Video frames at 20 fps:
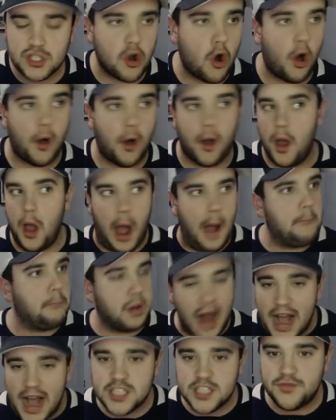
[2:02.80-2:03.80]
goal, a
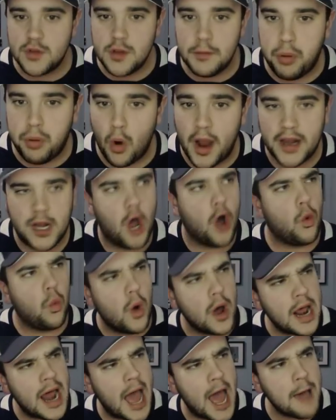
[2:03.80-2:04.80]
blast from the point.
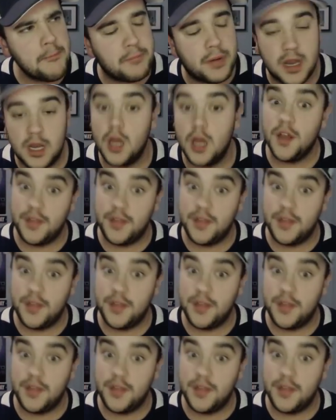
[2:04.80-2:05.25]
What happened?